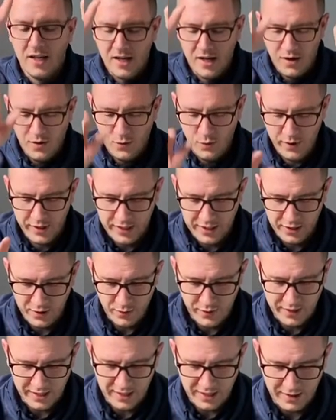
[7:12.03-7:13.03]
We're going to
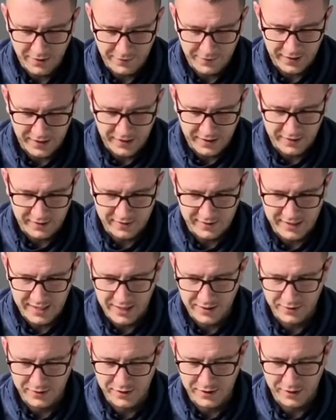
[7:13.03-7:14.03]
wiggle our fingers
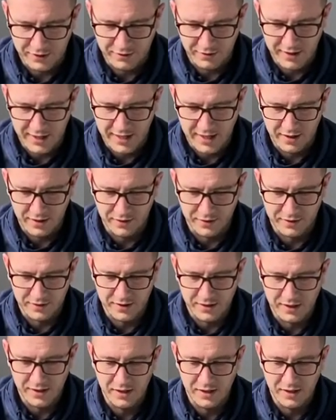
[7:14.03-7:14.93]
down to the ground.